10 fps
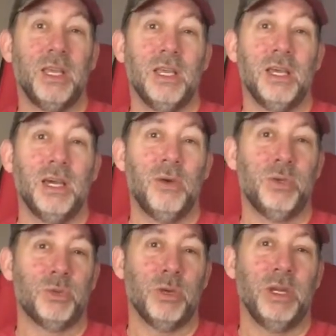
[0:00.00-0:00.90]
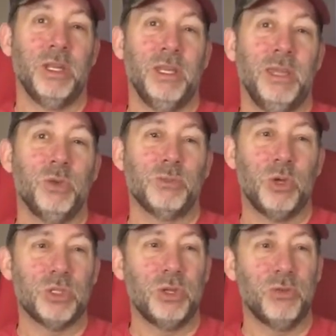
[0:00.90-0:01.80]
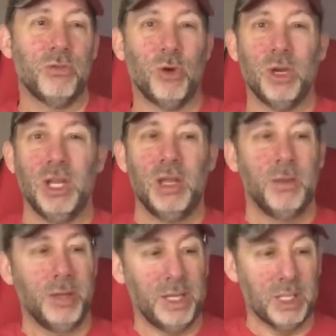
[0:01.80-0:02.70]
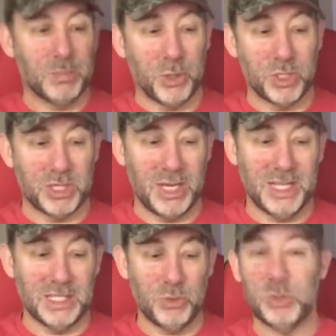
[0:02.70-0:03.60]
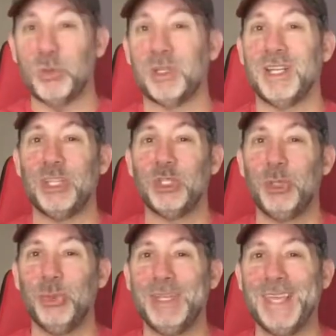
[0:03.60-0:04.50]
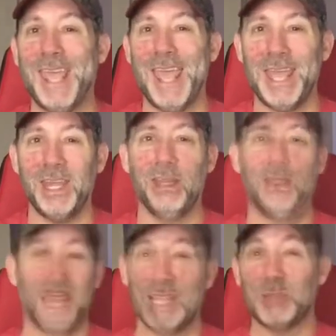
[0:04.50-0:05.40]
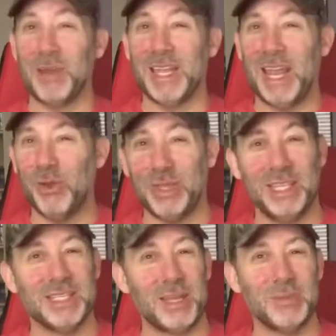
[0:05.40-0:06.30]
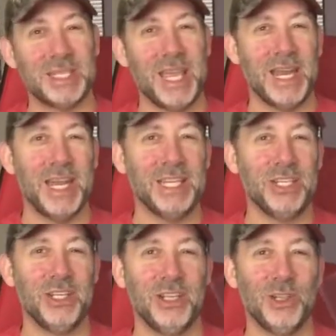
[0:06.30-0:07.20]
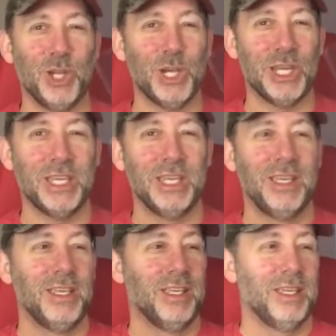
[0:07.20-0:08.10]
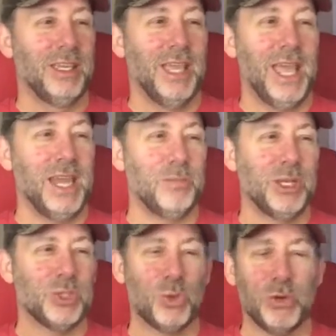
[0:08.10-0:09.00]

was where he was most known for. But it is personalized. This one's personalized to Ken. The guy that's buying it, I don't think his name is Ken. I did look. Had it in my store